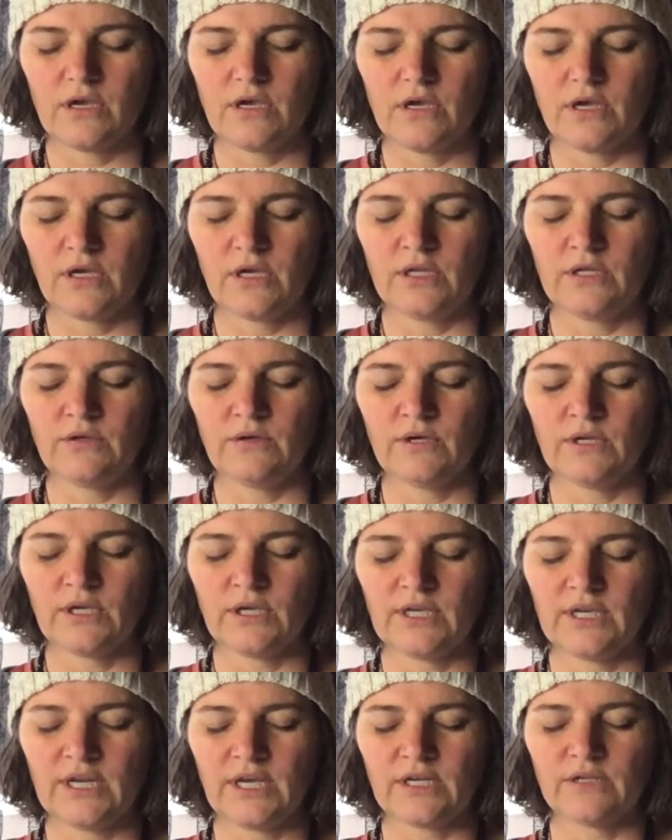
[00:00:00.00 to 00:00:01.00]
and you can
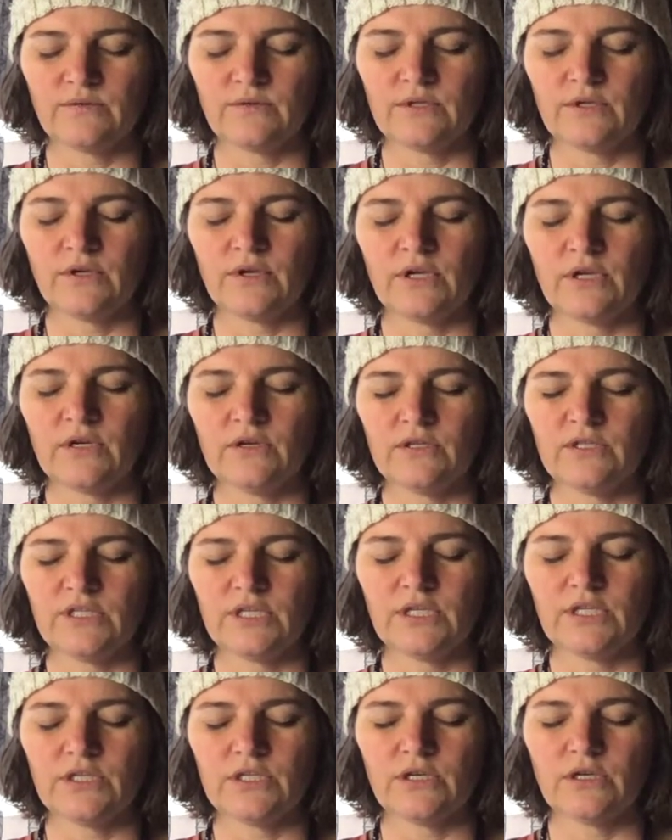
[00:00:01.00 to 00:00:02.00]
connect with your inner
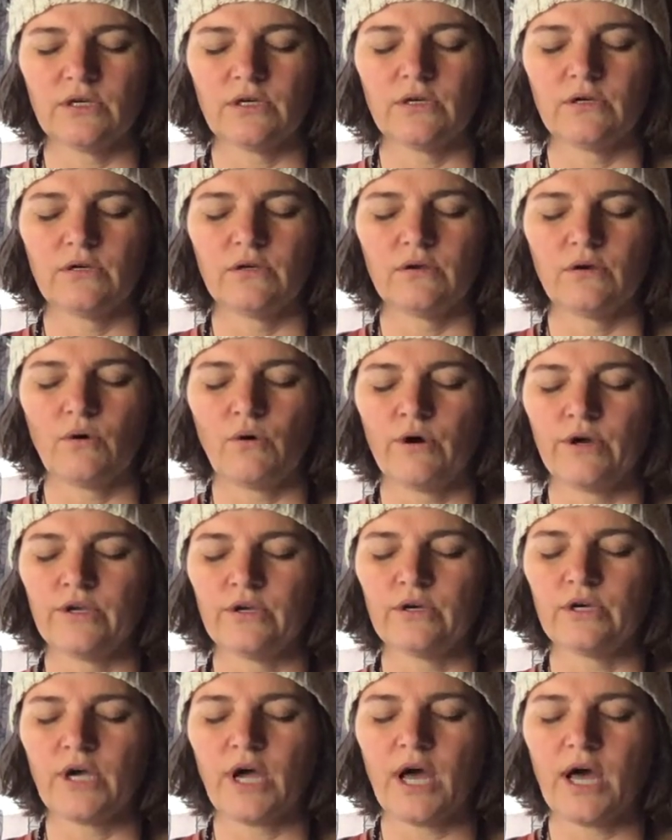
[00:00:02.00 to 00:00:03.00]
teacher or
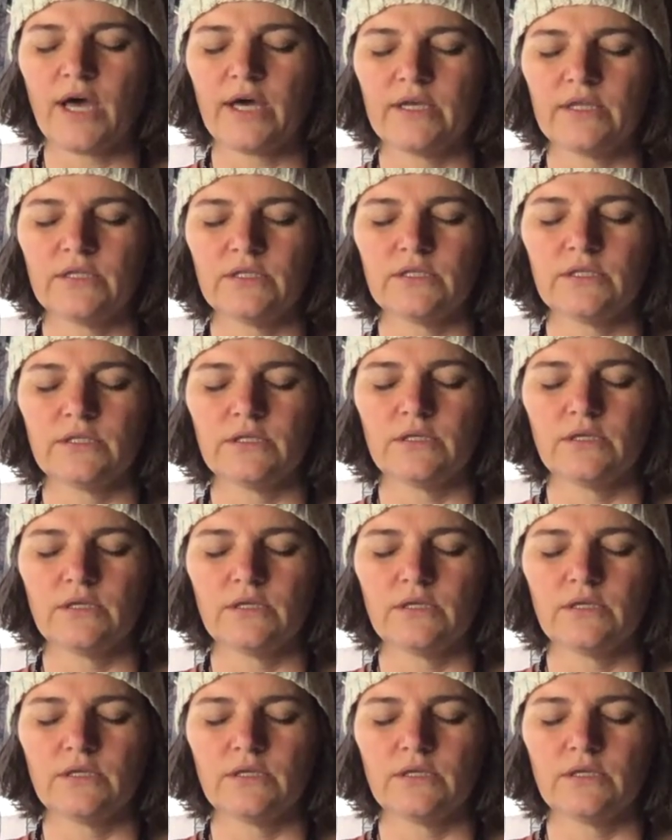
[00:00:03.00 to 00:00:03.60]
your guides